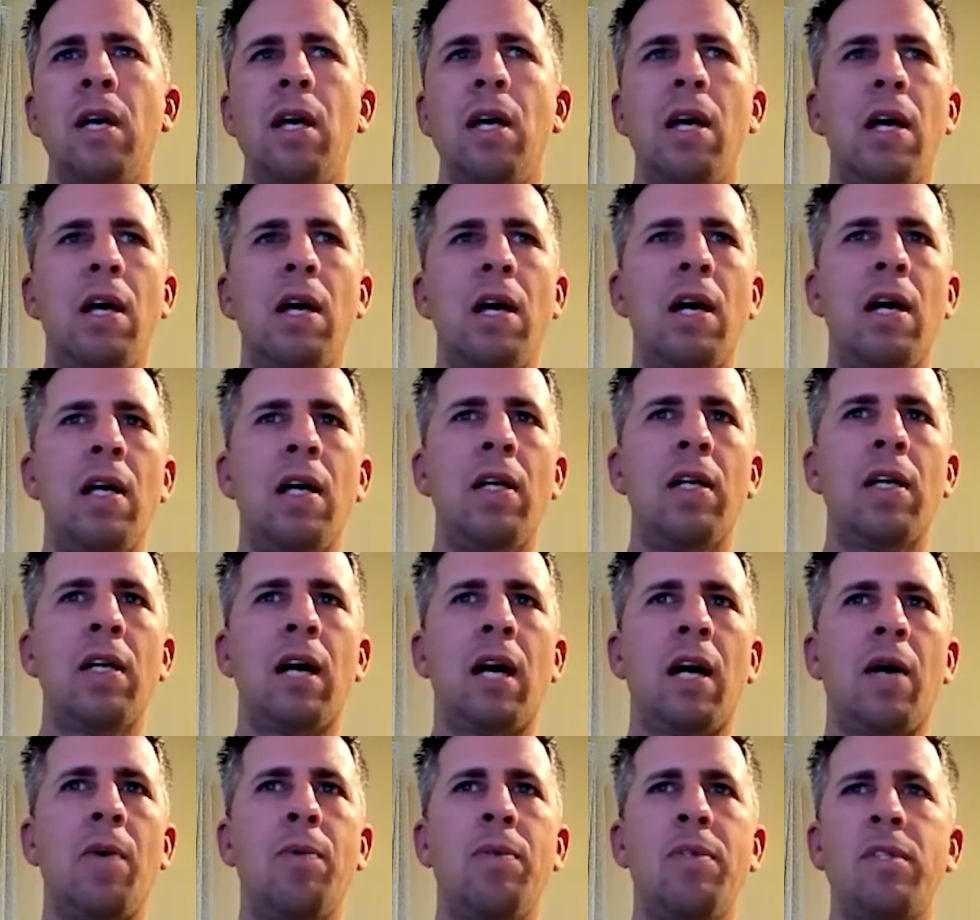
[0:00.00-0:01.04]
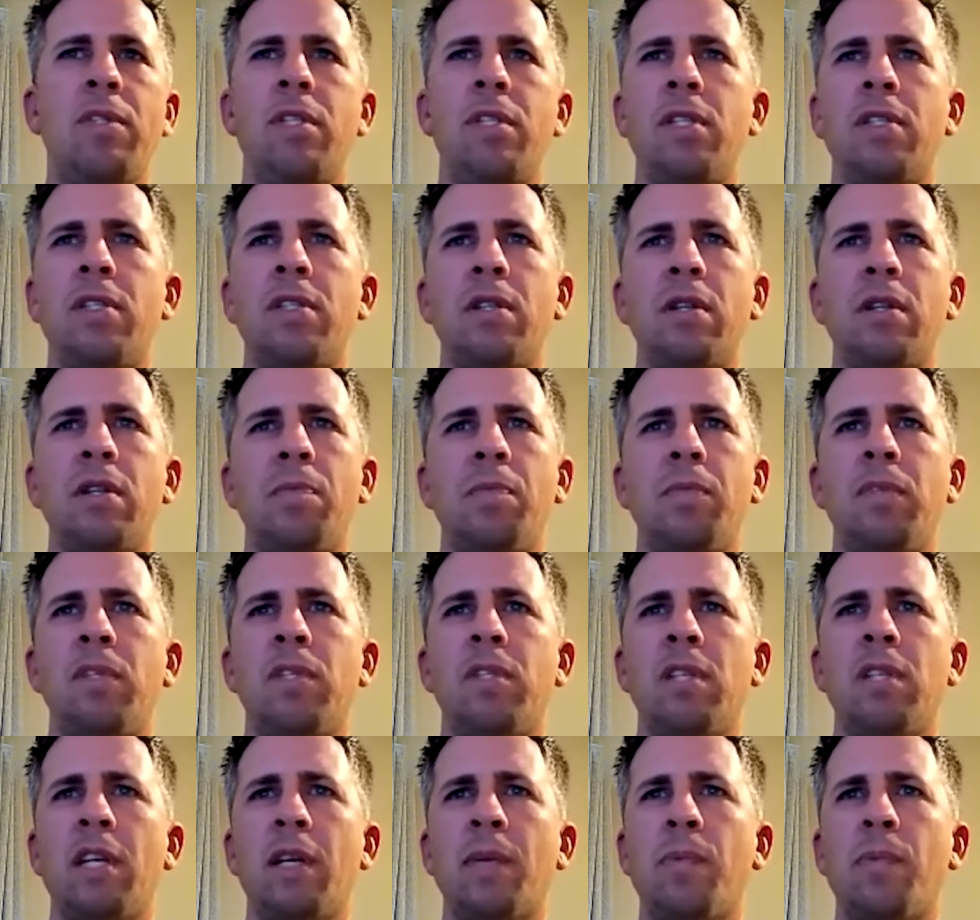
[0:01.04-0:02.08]
And I was just
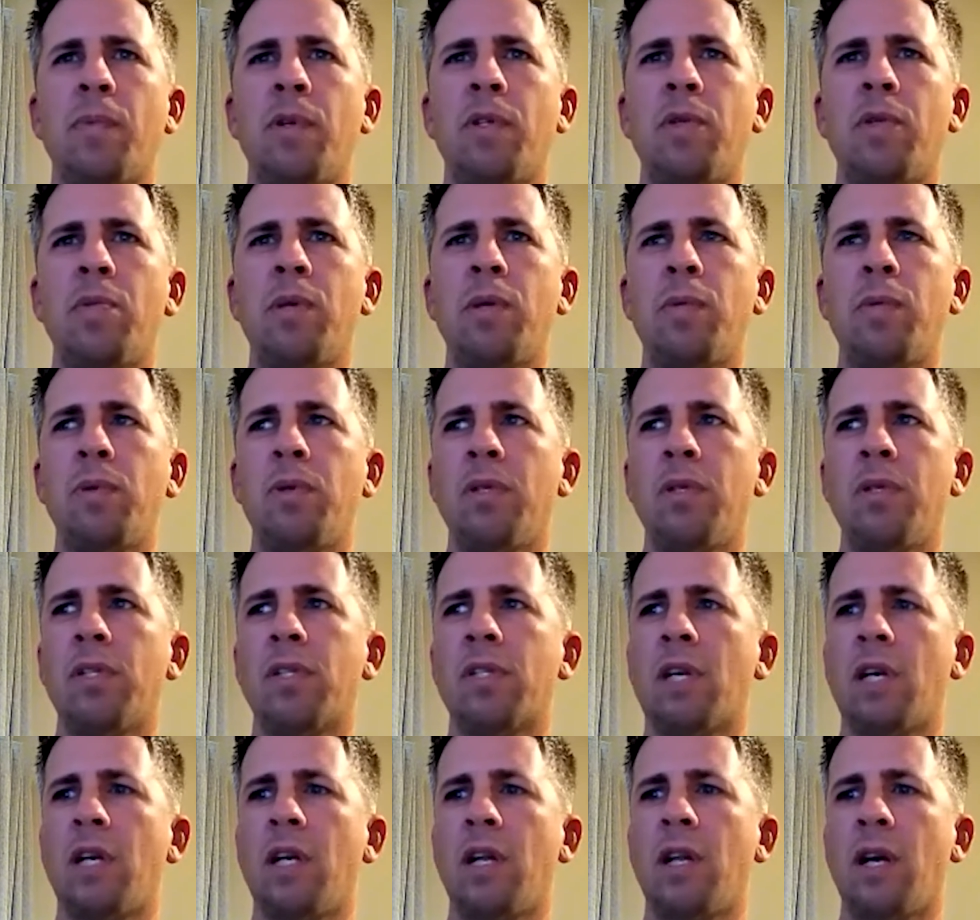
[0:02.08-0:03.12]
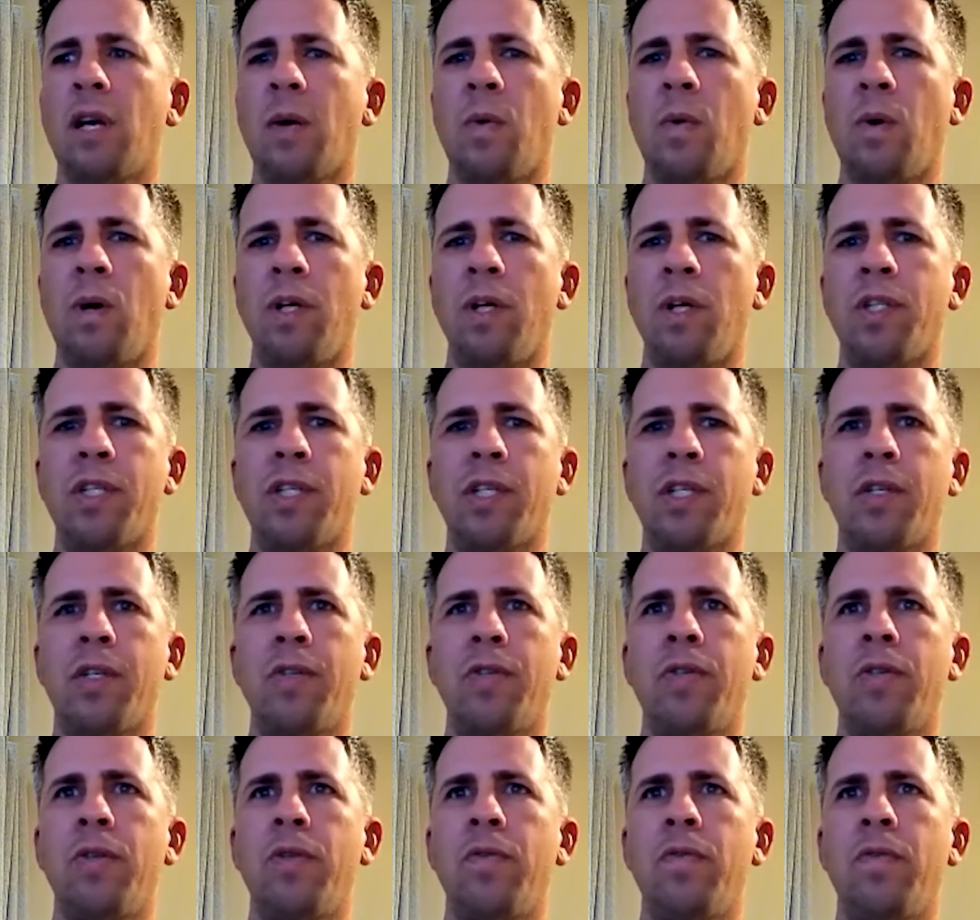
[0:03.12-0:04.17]
like most people, just kind of like watching
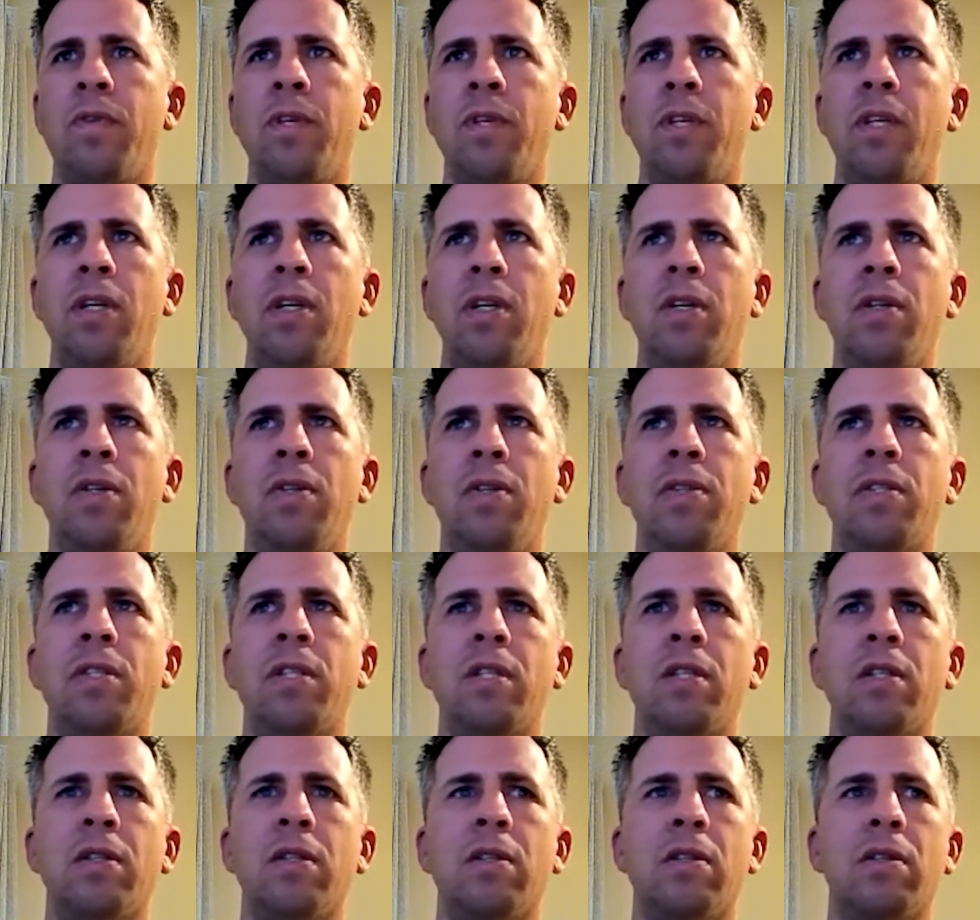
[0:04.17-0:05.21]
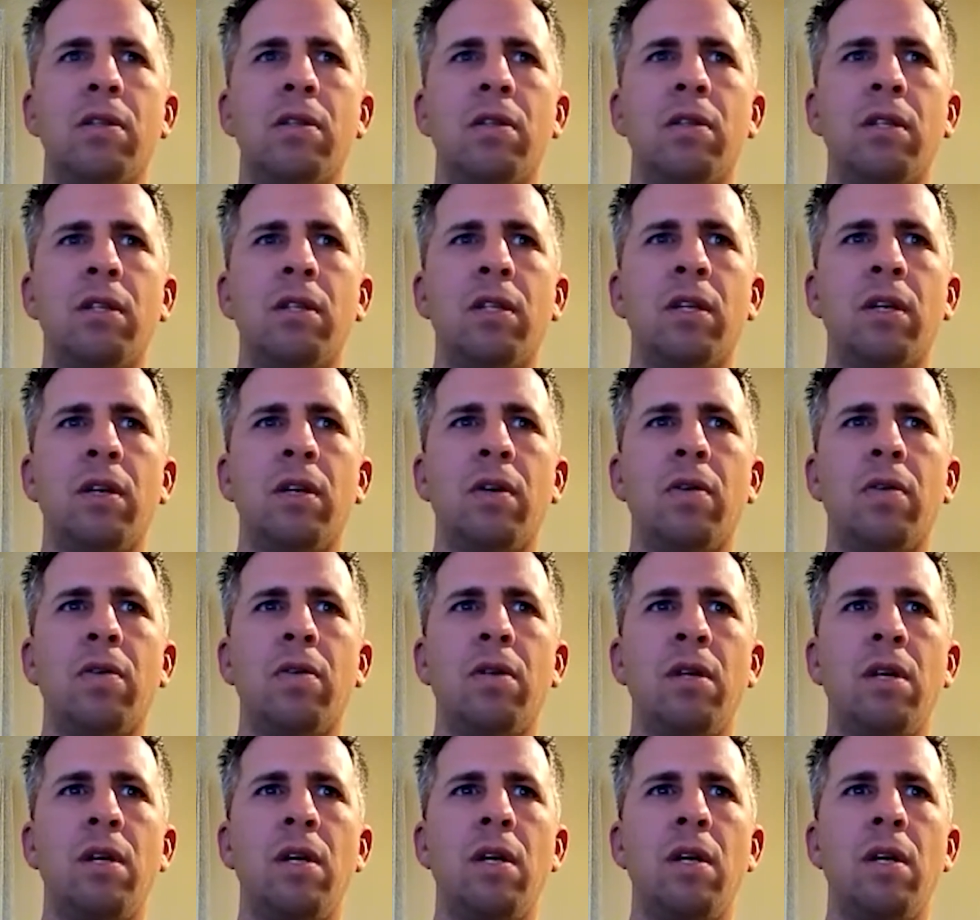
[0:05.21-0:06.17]
YouTube videos and, you know,